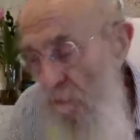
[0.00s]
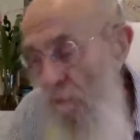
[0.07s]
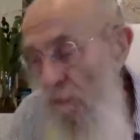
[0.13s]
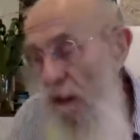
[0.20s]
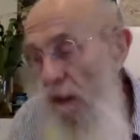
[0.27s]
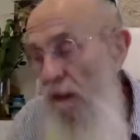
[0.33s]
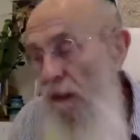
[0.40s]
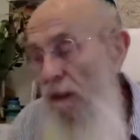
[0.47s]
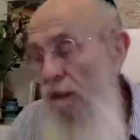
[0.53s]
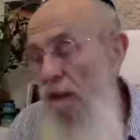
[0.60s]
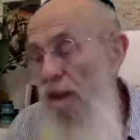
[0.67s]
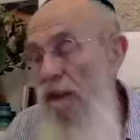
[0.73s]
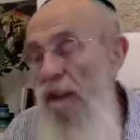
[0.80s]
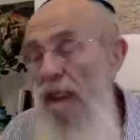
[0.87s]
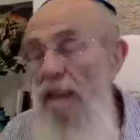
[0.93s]
Until the
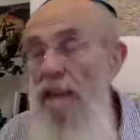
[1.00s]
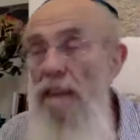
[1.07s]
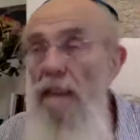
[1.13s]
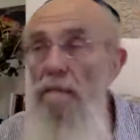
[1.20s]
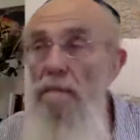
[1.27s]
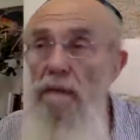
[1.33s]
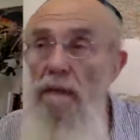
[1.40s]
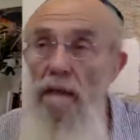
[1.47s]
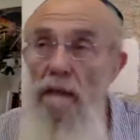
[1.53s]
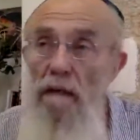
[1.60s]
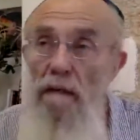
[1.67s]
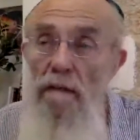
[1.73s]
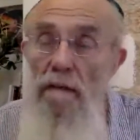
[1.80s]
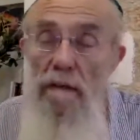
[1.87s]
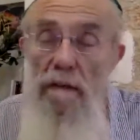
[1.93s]
tzaddik comes
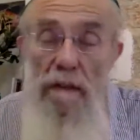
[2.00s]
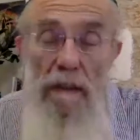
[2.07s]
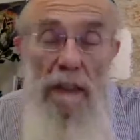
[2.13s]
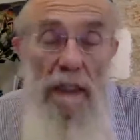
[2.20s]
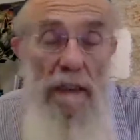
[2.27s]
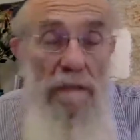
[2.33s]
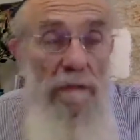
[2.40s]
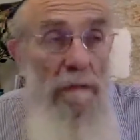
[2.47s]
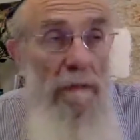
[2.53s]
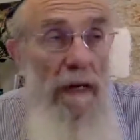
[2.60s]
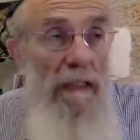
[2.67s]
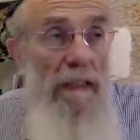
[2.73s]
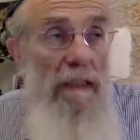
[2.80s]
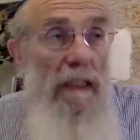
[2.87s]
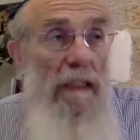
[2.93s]
along and
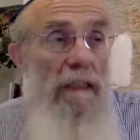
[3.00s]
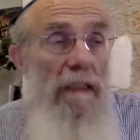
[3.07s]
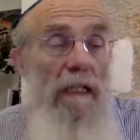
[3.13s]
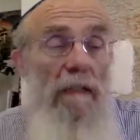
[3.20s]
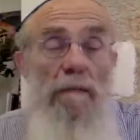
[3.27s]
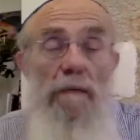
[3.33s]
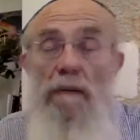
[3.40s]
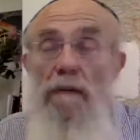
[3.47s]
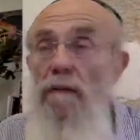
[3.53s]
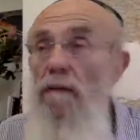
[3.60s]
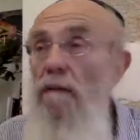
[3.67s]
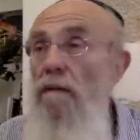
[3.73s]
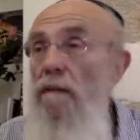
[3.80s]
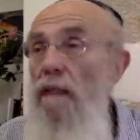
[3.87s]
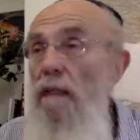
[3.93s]
reminds us that we're
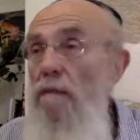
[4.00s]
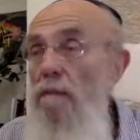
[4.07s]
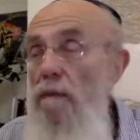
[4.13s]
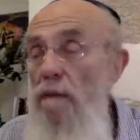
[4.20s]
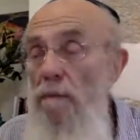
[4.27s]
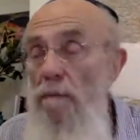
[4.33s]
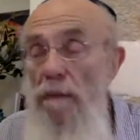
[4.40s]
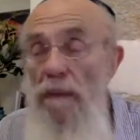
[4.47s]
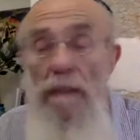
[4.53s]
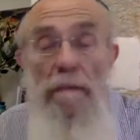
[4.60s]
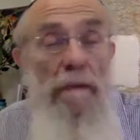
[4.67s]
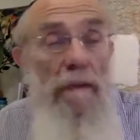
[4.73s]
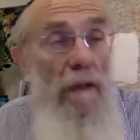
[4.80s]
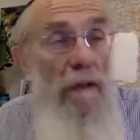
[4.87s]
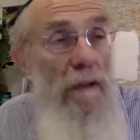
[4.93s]
b'nei
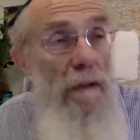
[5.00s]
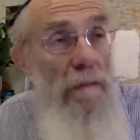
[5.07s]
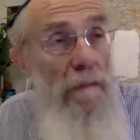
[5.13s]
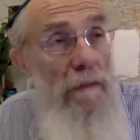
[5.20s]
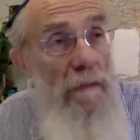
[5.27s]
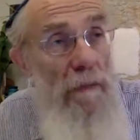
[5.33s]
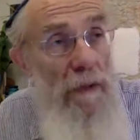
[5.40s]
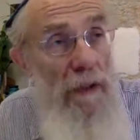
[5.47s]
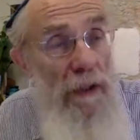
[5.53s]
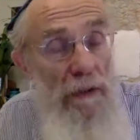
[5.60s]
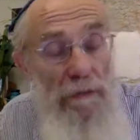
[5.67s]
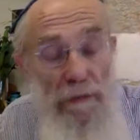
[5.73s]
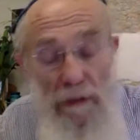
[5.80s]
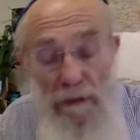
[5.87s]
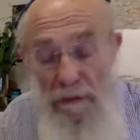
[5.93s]
melachim, we're
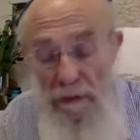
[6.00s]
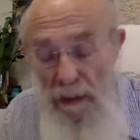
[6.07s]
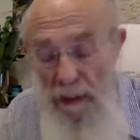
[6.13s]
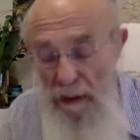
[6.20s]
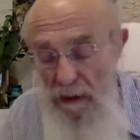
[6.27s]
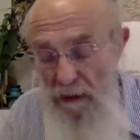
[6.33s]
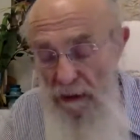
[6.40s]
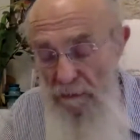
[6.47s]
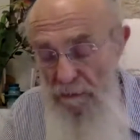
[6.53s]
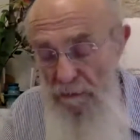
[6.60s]
children of kings.